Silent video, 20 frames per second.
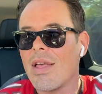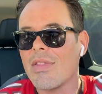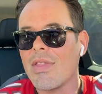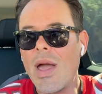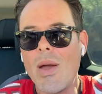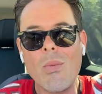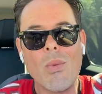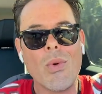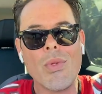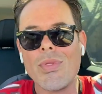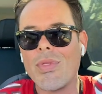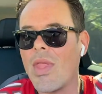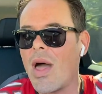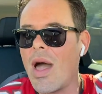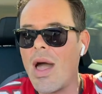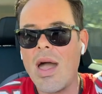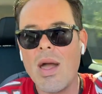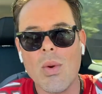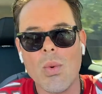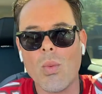that will
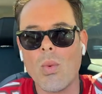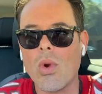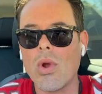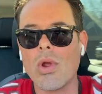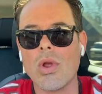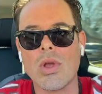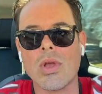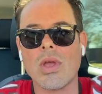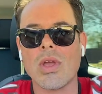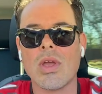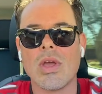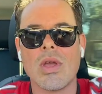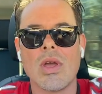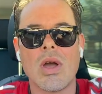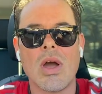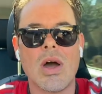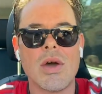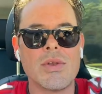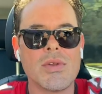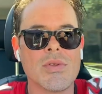not work
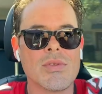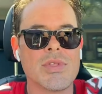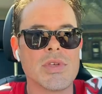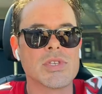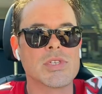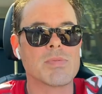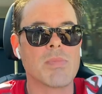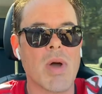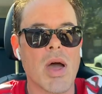under this